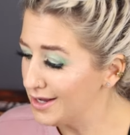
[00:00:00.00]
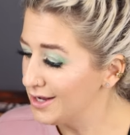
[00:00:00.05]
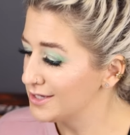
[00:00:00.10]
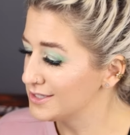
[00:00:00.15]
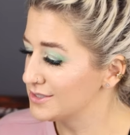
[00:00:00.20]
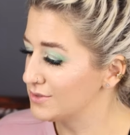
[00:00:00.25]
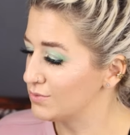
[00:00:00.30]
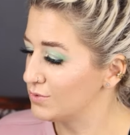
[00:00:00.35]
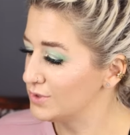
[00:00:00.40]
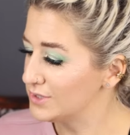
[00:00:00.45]

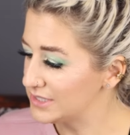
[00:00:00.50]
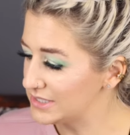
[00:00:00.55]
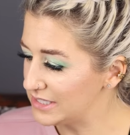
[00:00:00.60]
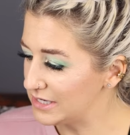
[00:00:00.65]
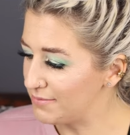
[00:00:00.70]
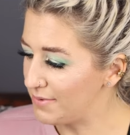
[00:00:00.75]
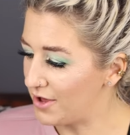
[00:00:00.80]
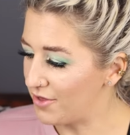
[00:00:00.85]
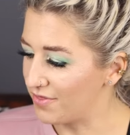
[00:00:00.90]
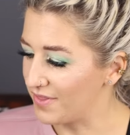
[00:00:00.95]
So we'll
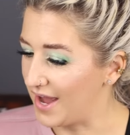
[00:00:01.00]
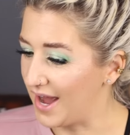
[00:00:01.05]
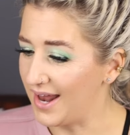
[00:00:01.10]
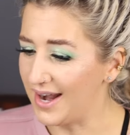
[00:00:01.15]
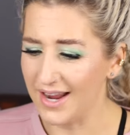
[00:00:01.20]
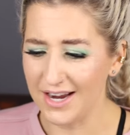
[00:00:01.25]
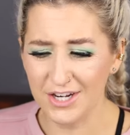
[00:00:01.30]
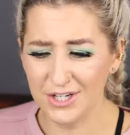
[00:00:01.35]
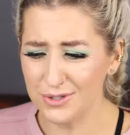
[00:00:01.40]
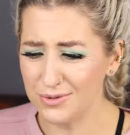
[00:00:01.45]
see about that.
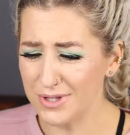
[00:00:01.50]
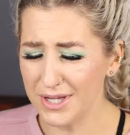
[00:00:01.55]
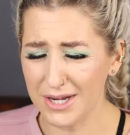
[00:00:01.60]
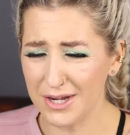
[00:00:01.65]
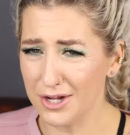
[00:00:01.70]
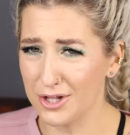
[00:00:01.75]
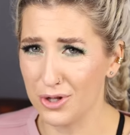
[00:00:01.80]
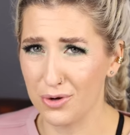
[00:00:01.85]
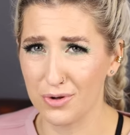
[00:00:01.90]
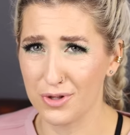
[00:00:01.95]
I could do like
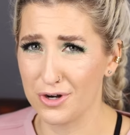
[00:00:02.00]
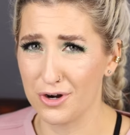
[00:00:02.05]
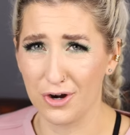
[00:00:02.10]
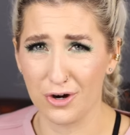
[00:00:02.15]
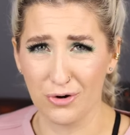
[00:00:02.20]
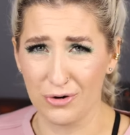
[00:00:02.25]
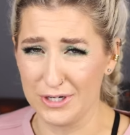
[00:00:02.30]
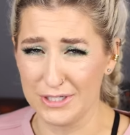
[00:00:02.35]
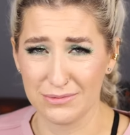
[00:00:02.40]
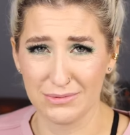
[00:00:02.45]
a glow in the
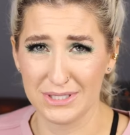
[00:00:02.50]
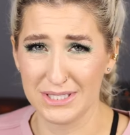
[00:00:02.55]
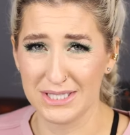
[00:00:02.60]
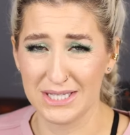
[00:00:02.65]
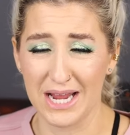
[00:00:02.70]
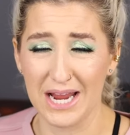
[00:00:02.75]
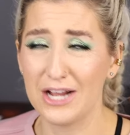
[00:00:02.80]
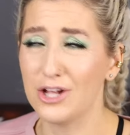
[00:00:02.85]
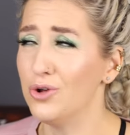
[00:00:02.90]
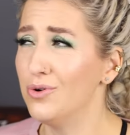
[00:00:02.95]
dark Christmas thing.